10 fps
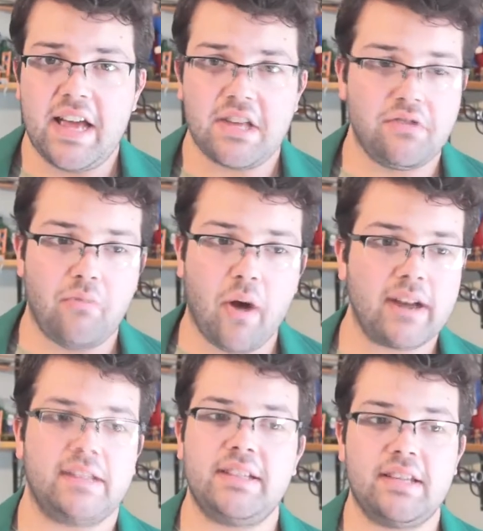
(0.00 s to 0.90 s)
you want
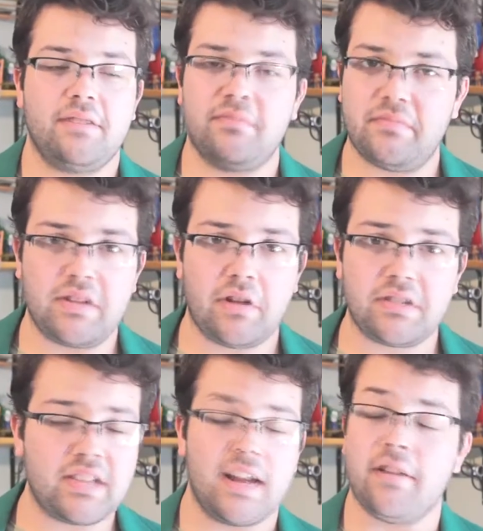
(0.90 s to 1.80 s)
to see them, you know,
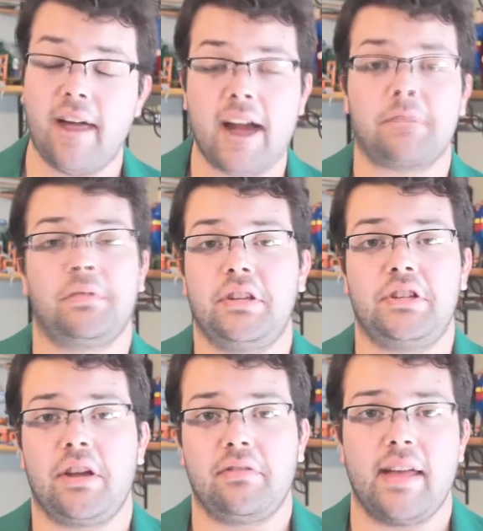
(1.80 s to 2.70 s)
just interact with
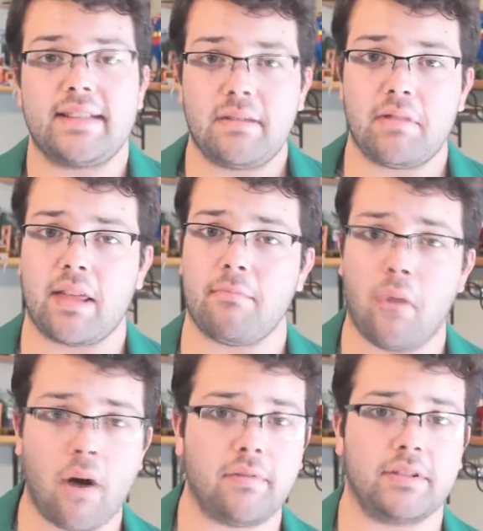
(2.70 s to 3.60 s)
each other. That's something that
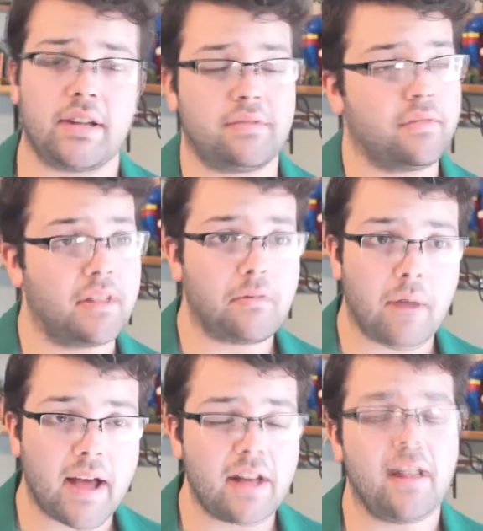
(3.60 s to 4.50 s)
Marvel does really
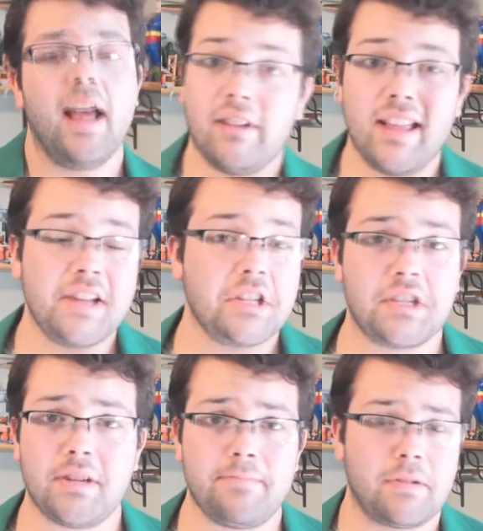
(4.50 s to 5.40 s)
well. The
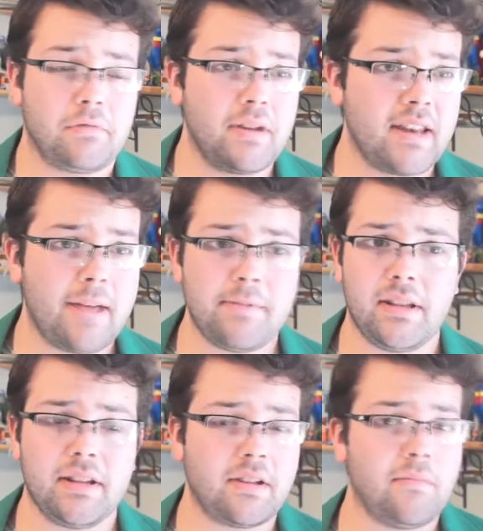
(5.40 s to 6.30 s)
relationship between
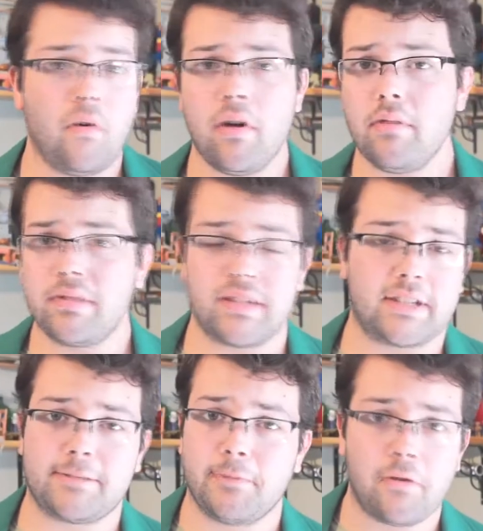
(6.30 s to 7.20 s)
Nebula and Gamora was
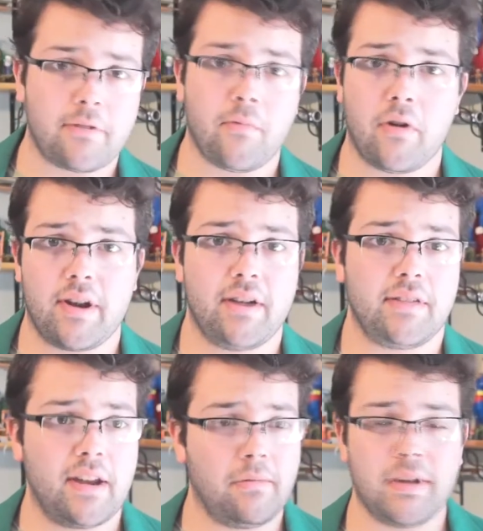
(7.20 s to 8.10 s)
explored more here
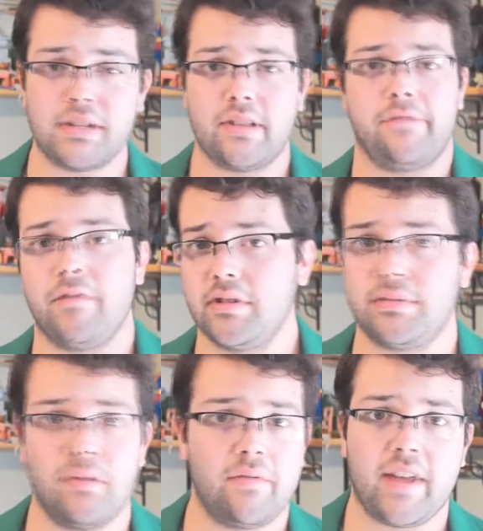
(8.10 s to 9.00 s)
than it was in the
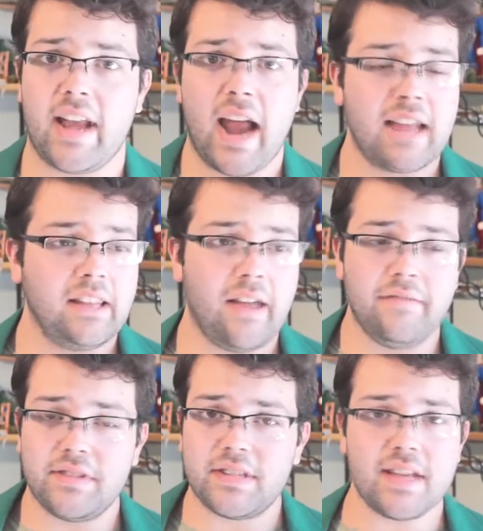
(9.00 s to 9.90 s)
first movie, and I
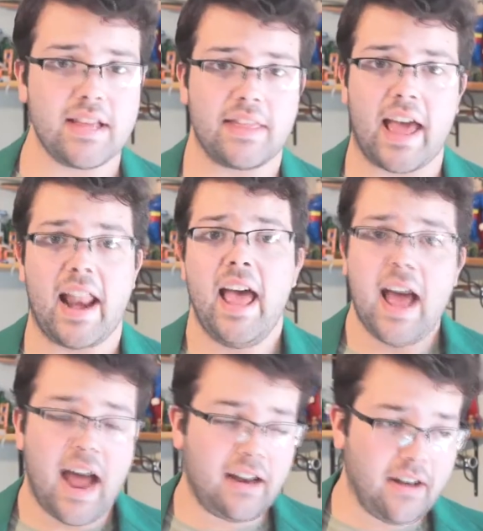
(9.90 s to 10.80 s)
love seeing that.
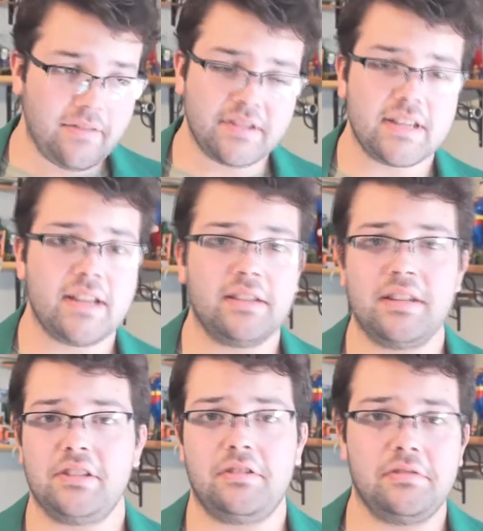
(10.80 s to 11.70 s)
I love seeing
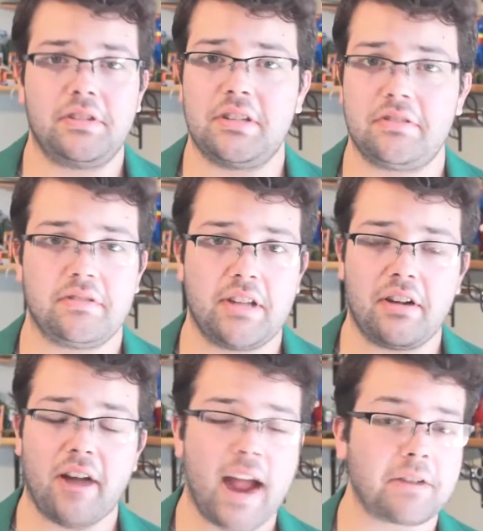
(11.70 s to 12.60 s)
these two sisters
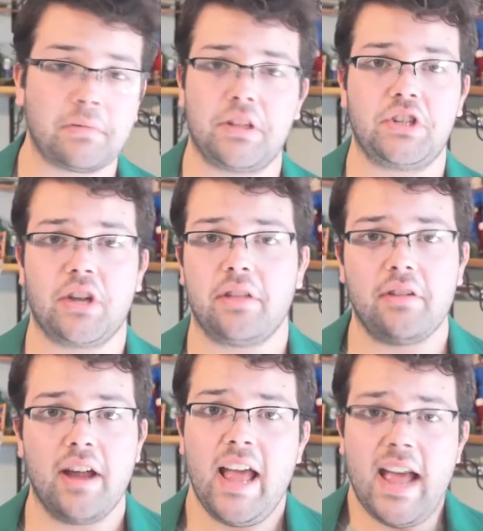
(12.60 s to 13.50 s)
interact with each
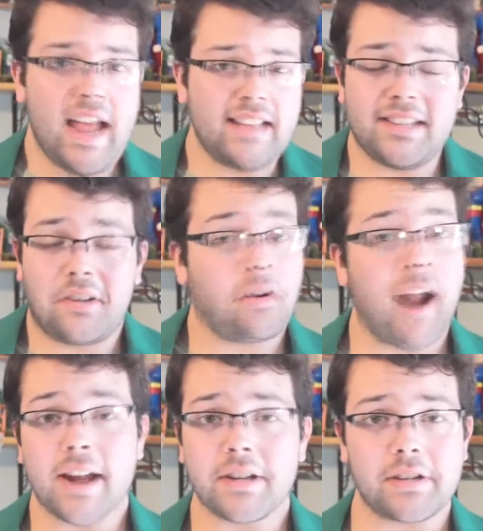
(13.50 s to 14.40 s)
other. It's a
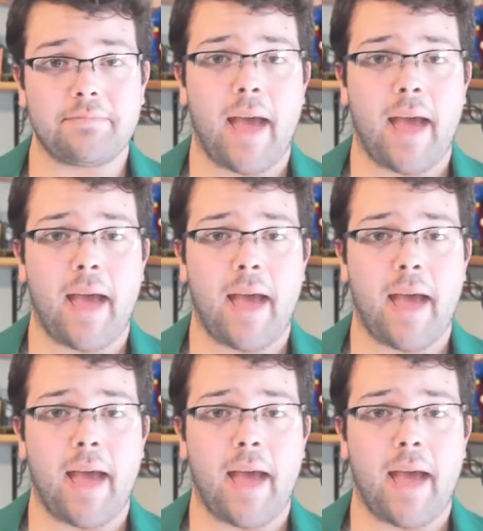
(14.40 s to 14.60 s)
tragic